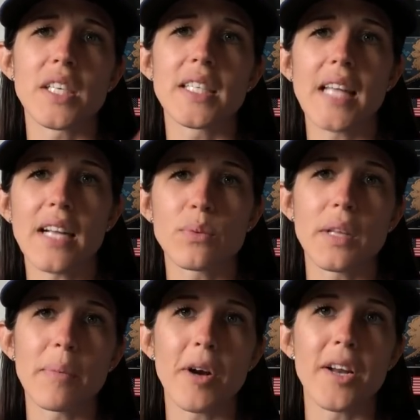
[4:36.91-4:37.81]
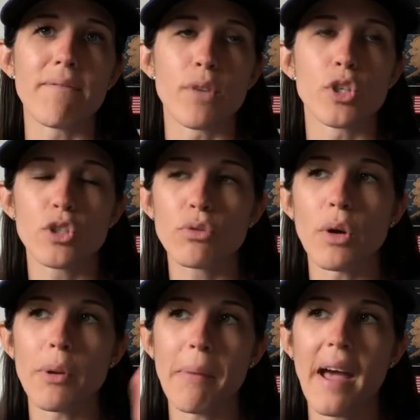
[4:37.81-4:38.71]
because that's when they brought in
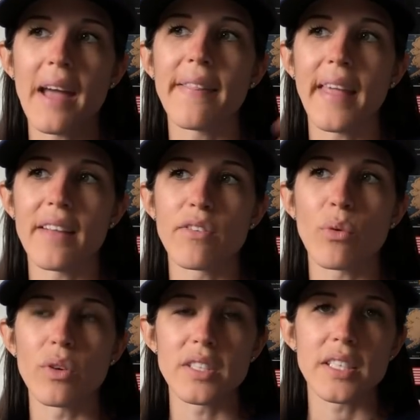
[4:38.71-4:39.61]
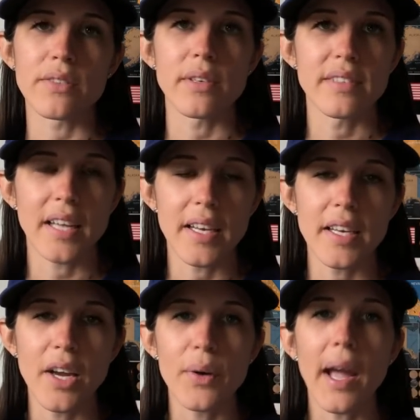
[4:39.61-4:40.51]
Verdugo to bat and they had scored six runs that
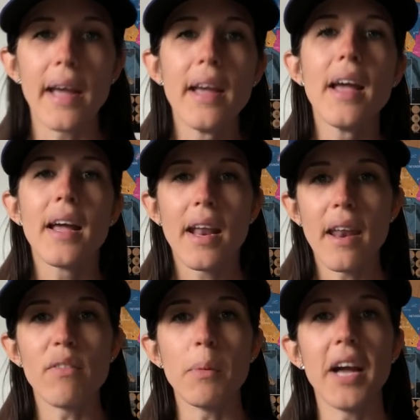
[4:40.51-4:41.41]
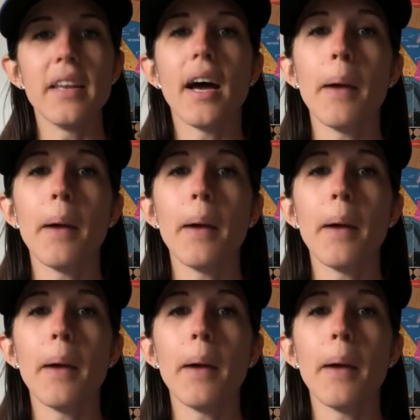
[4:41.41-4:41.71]
inning. Okay, never mind.